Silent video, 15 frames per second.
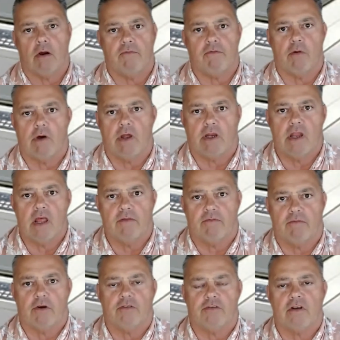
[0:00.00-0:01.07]
everyone, another
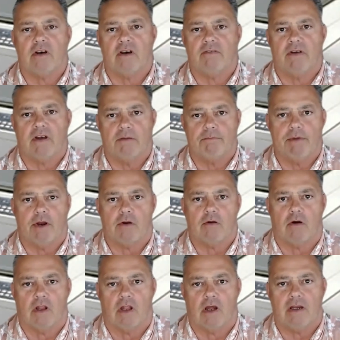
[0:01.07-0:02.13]
version of Better
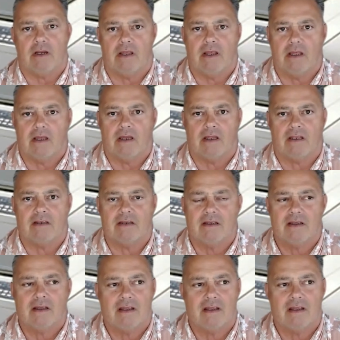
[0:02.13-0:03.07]
Call Art, and